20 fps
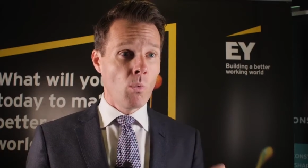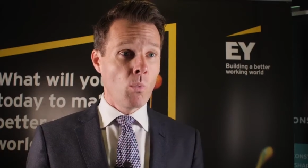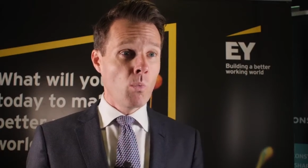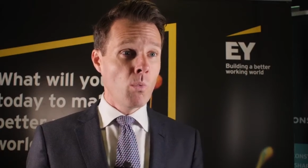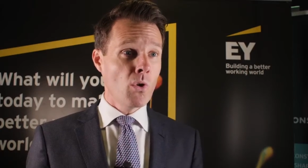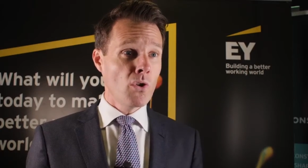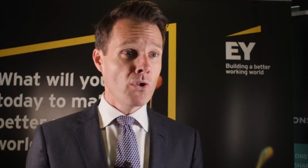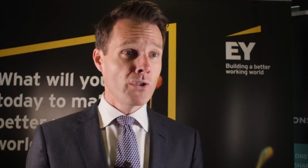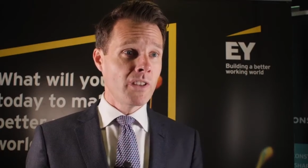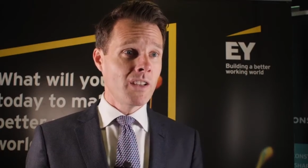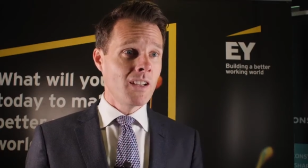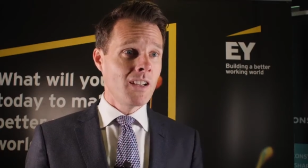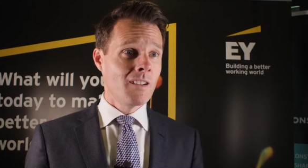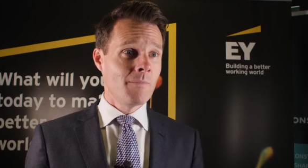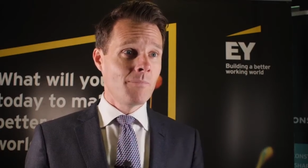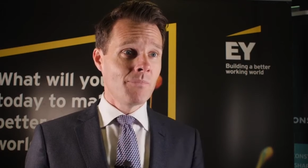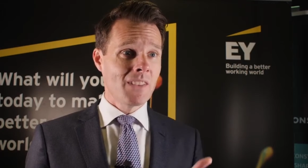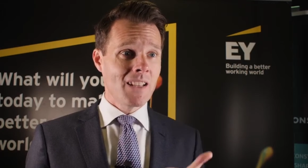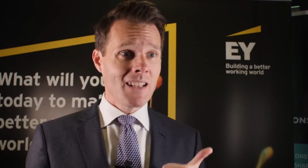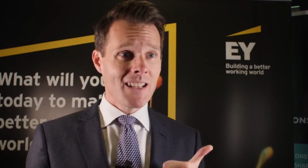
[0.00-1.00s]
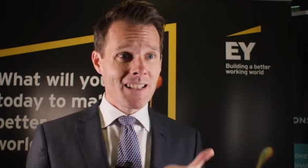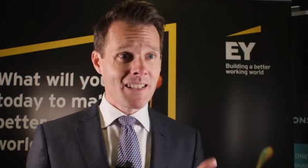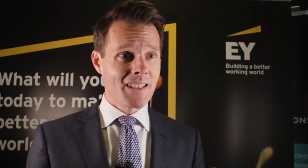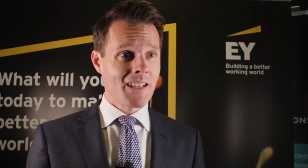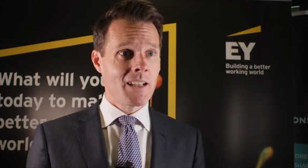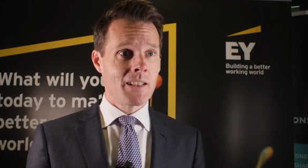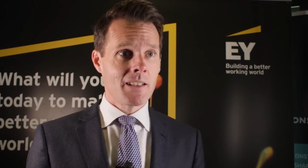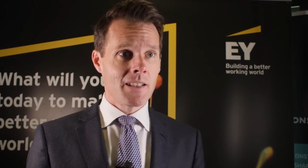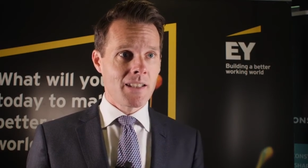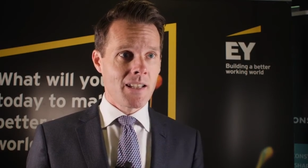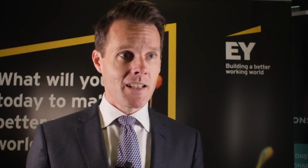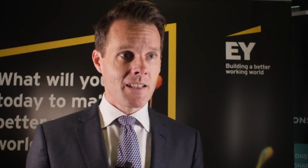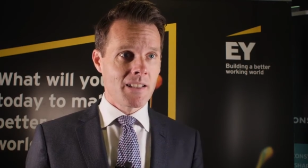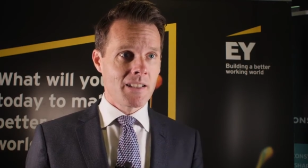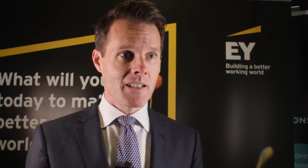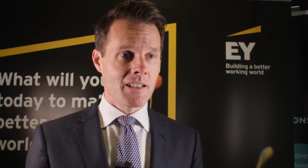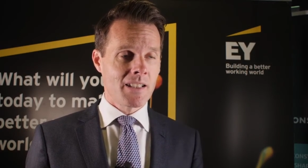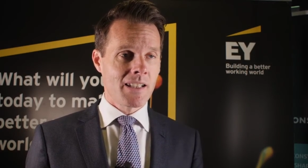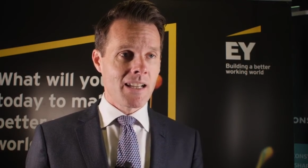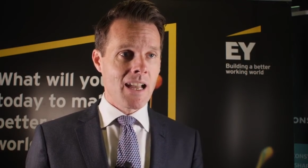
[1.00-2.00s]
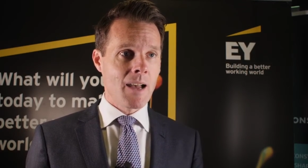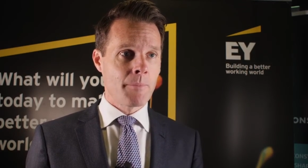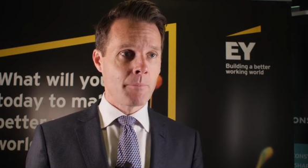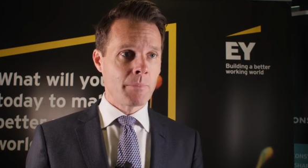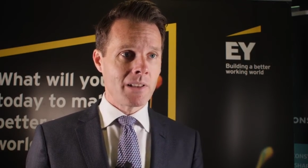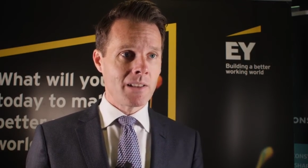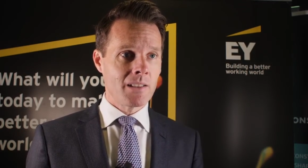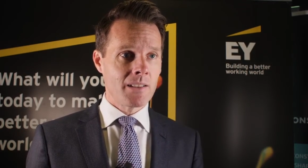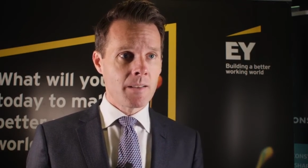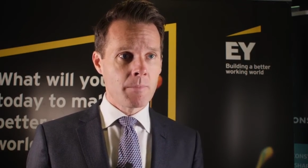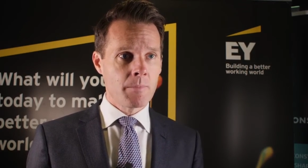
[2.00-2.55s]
One is consistent capital